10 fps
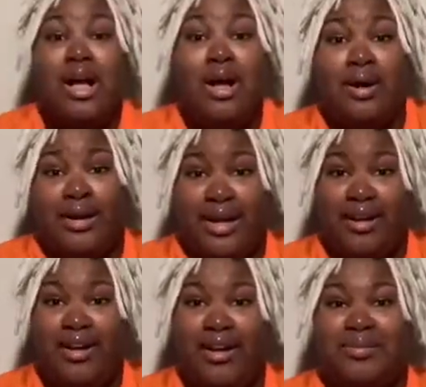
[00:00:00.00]
Okay,
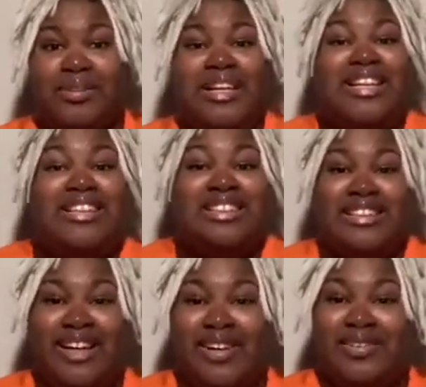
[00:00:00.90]
y'all.
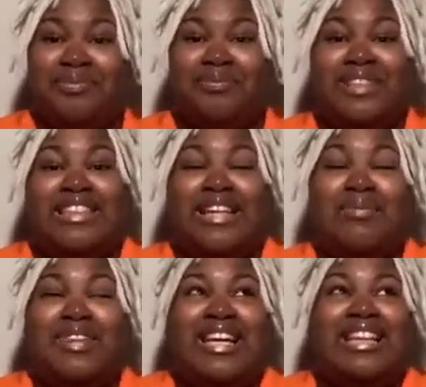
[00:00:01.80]
So,
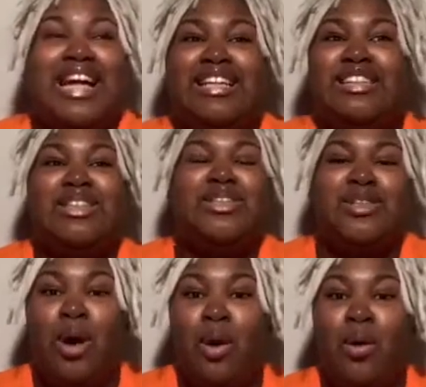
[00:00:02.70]
something that is
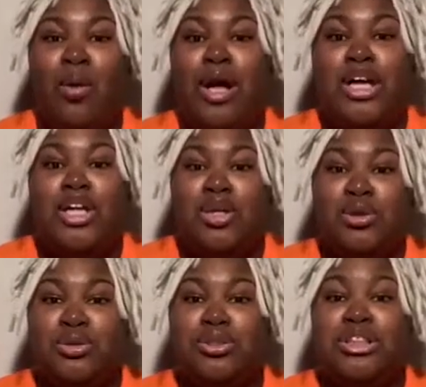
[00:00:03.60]
so
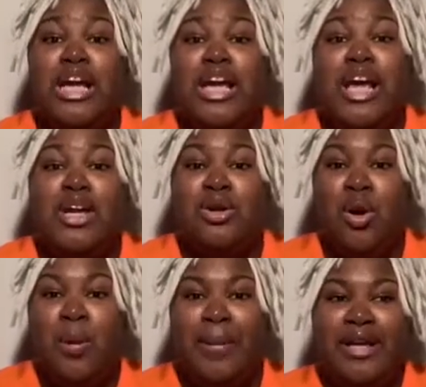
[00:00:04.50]
huge and
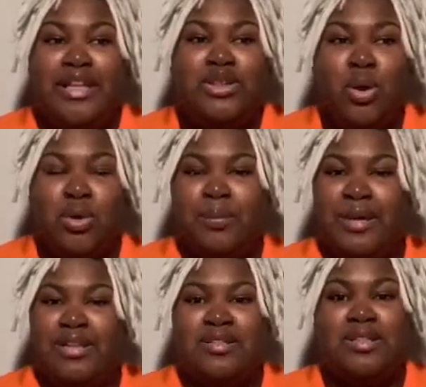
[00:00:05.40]
nobody told
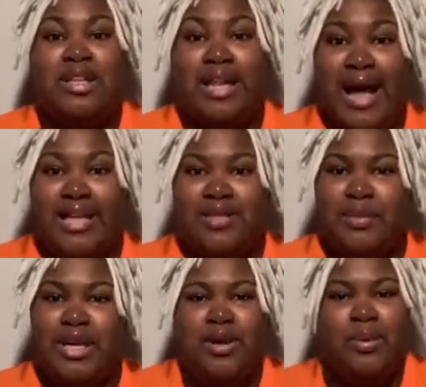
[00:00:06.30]
me until the last
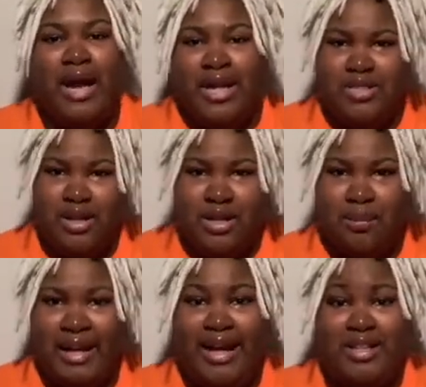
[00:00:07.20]
minute when I started
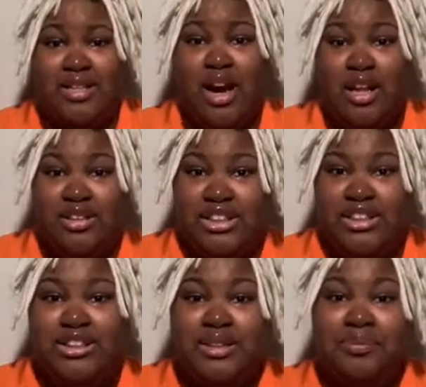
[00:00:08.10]
applying to
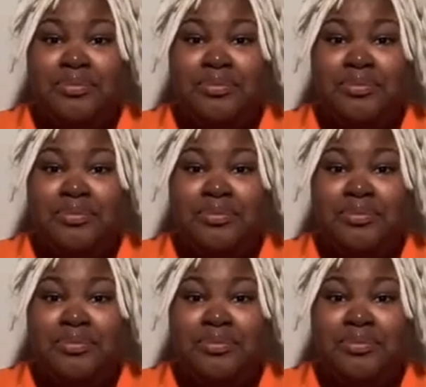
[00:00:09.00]
colleges